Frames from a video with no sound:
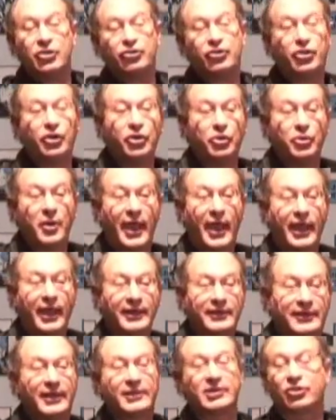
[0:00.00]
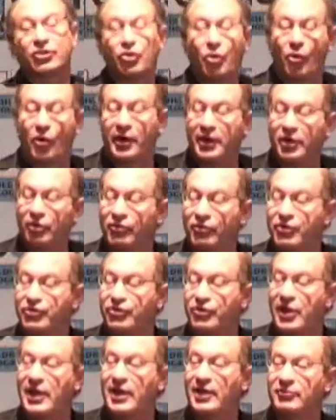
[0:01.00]
to a dictatorial
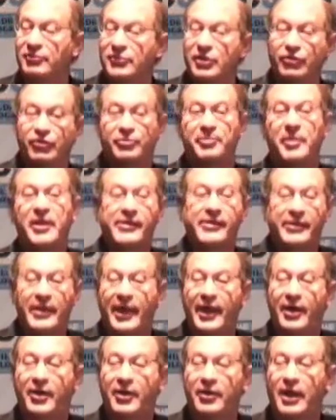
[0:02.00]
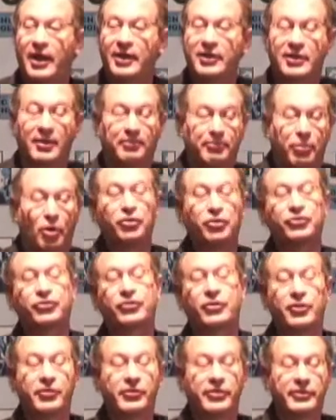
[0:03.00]
regime to speak there and to
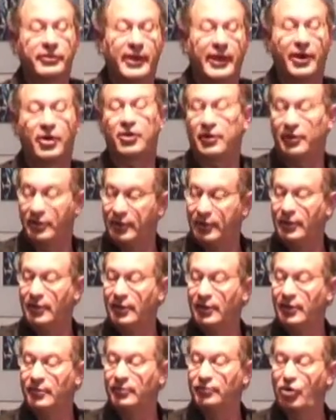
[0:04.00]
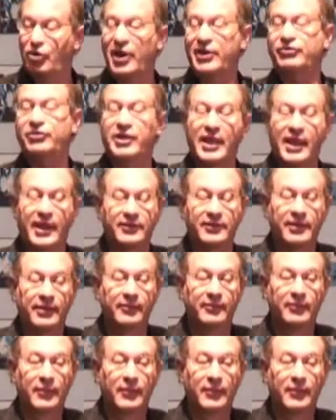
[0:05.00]
bolster their president,